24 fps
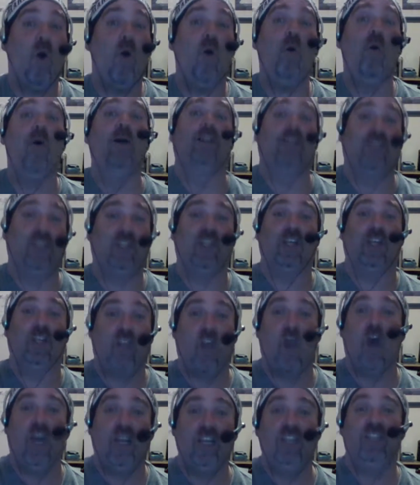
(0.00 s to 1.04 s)
So
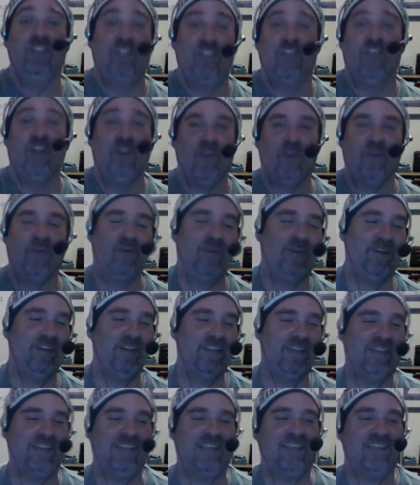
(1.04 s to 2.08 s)
Hulk Hogan's like,
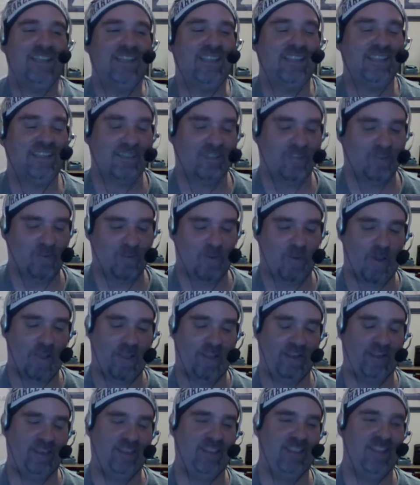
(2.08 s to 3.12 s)
I'll shoot
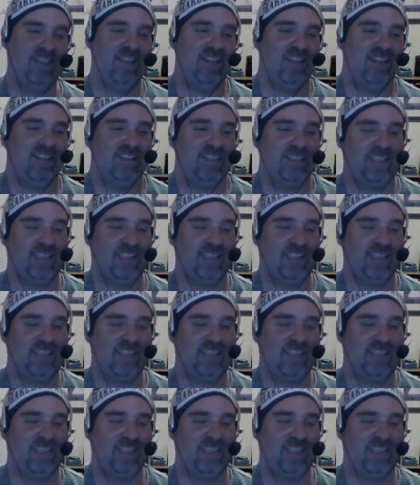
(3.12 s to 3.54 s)
someone, brother.